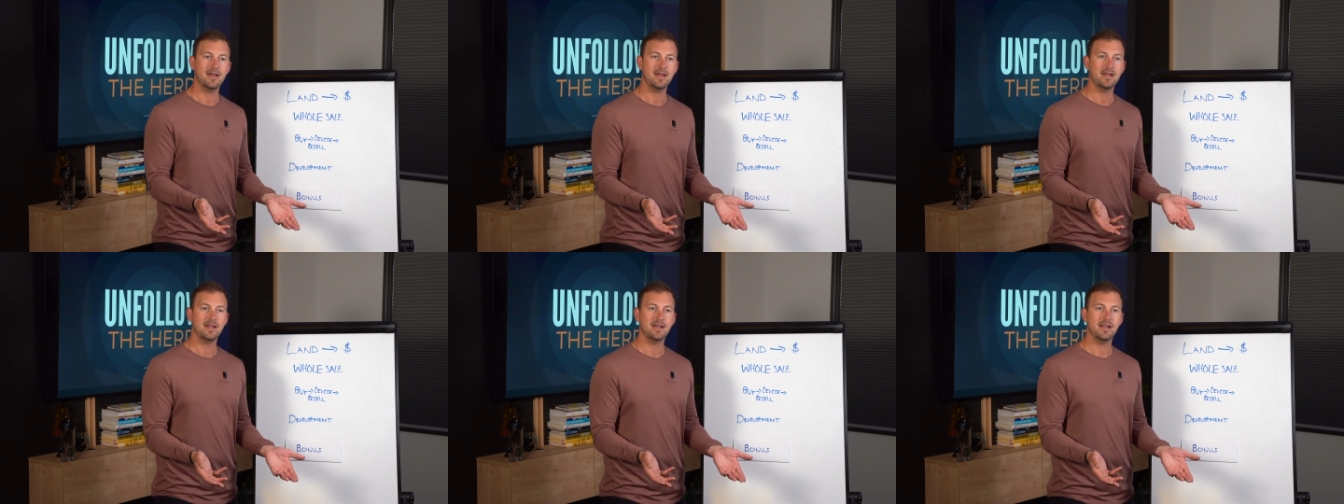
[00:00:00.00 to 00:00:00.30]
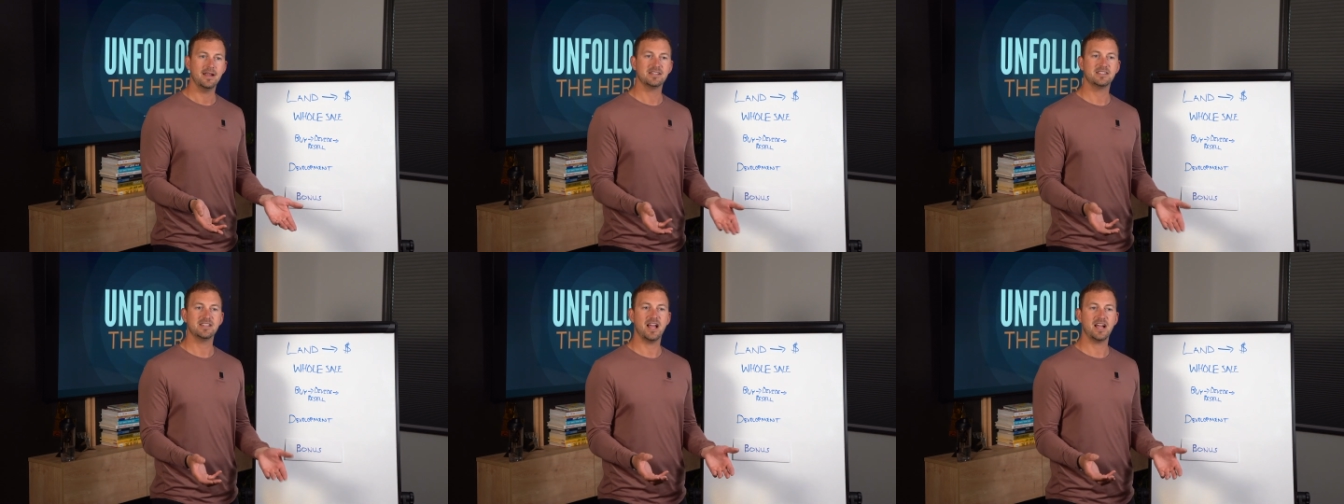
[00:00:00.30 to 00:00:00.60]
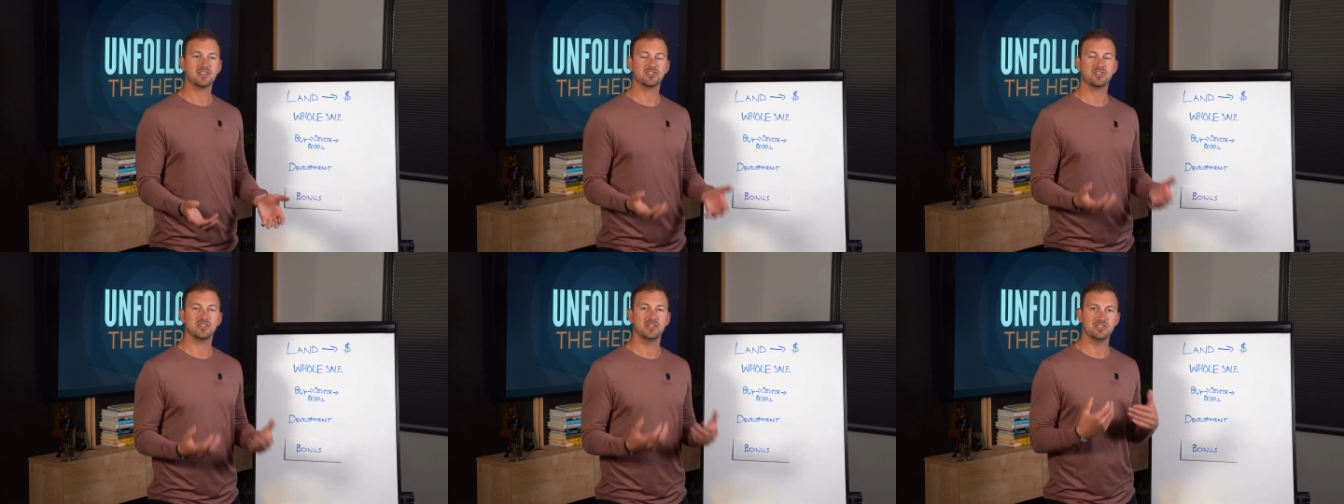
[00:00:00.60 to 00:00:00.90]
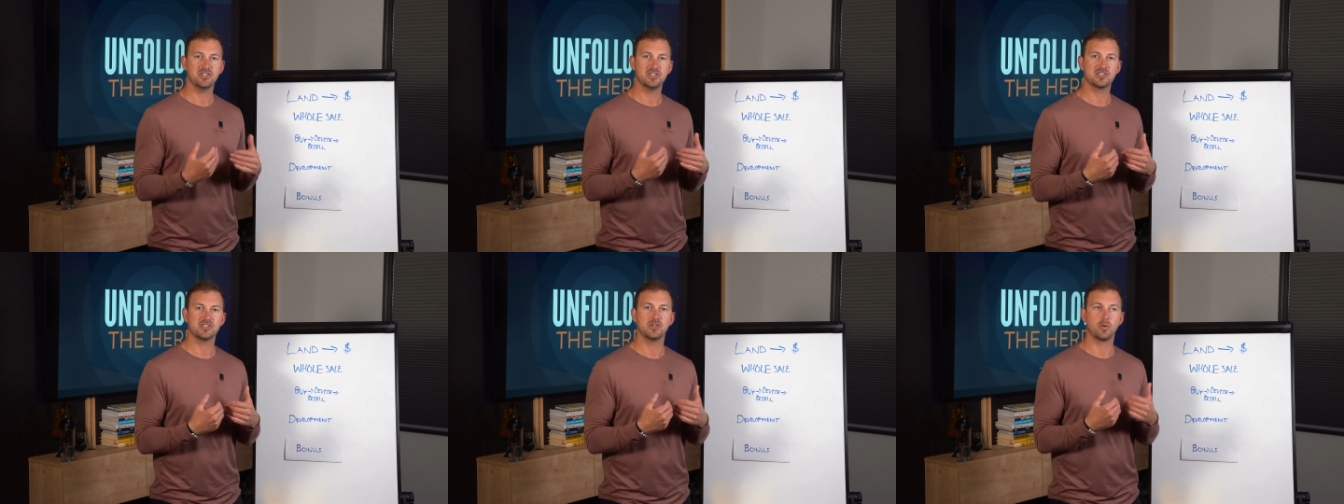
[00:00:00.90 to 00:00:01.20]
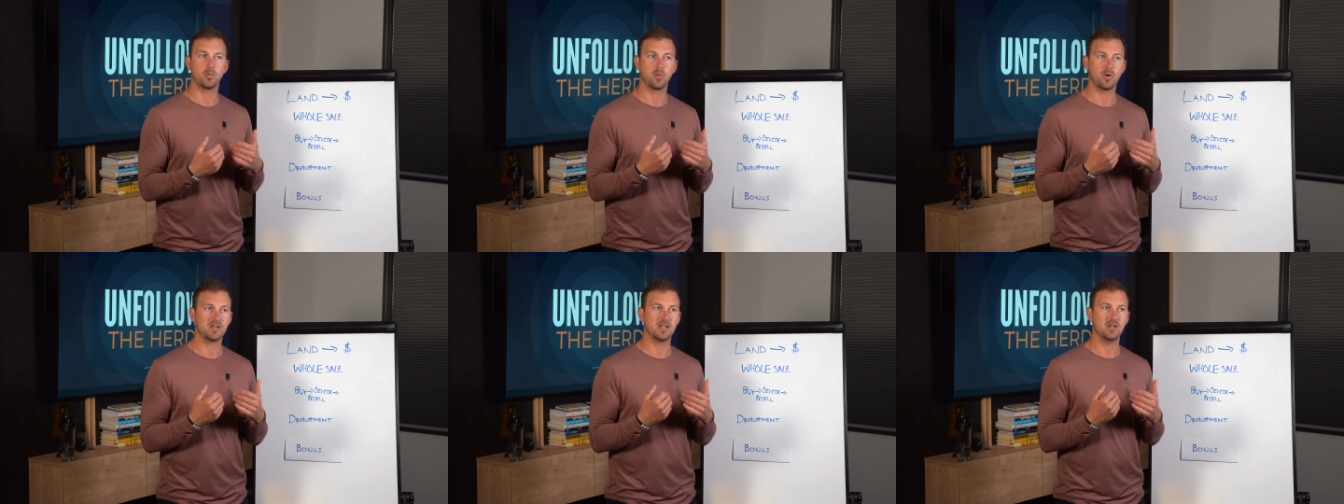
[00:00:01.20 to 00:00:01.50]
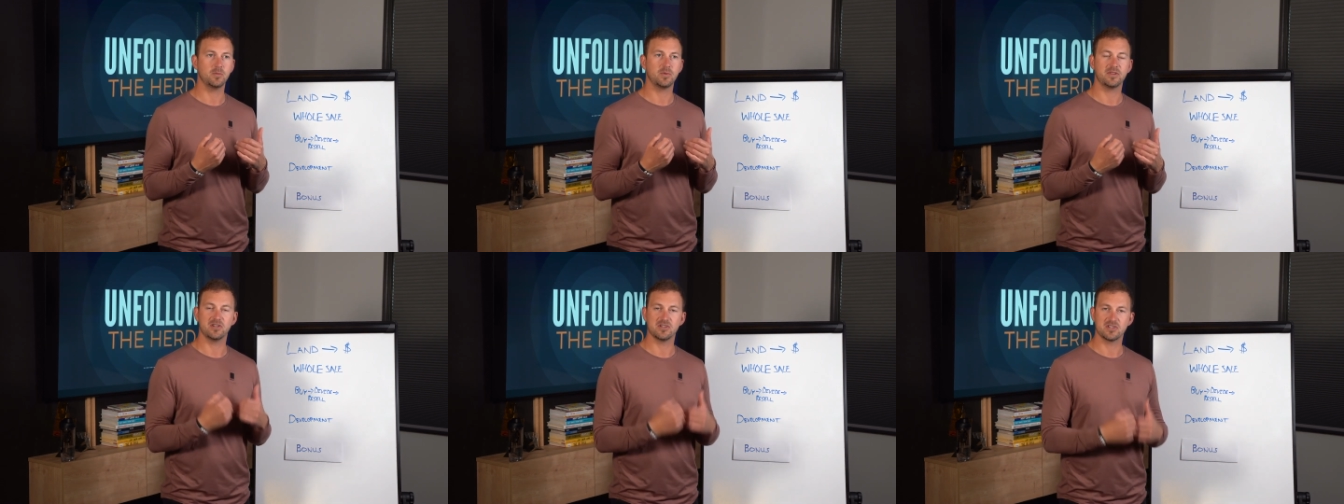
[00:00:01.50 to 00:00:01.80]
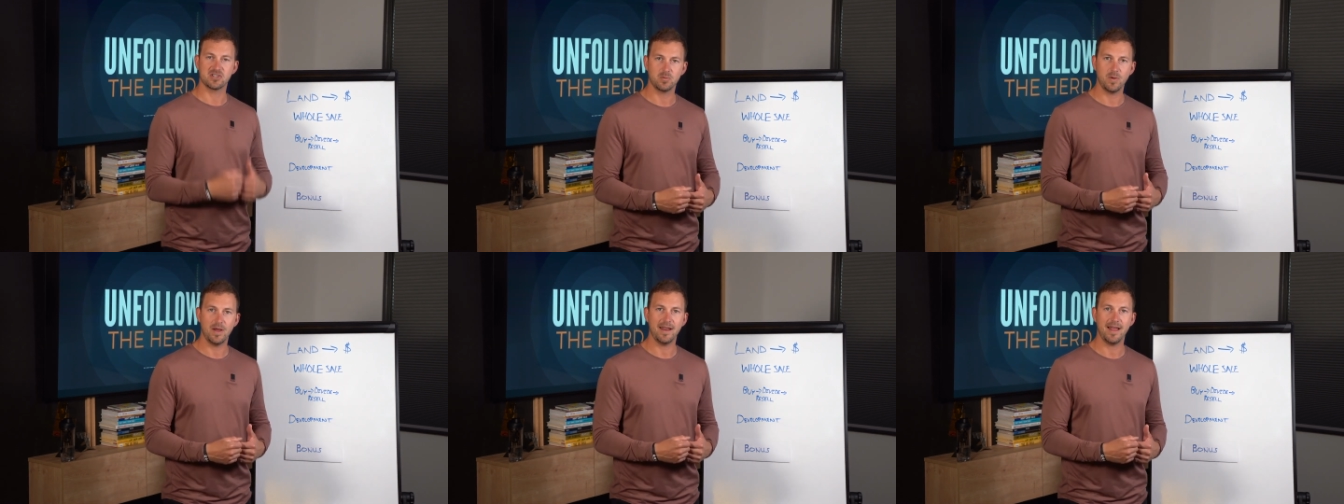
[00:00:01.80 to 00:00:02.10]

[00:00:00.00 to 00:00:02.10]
It's actually just you're working with your sweat